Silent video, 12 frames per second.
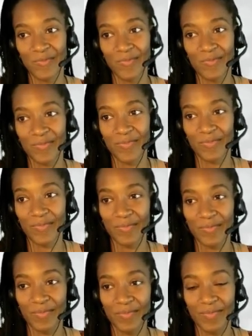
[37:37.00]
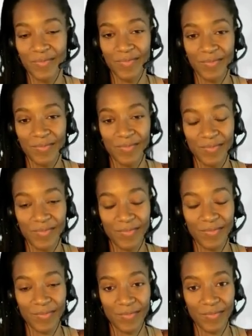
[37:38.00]

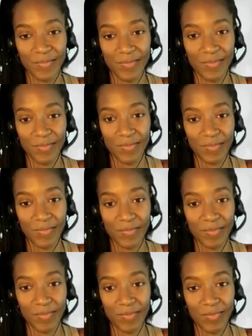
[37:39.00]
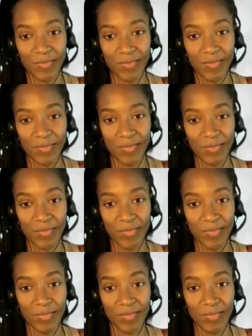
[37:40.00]

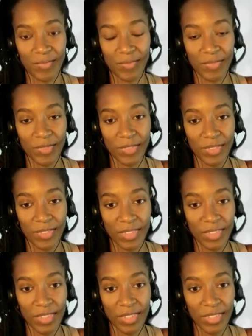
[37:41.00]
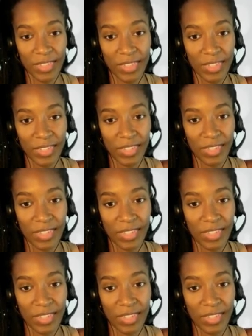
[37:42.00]
(not speaking)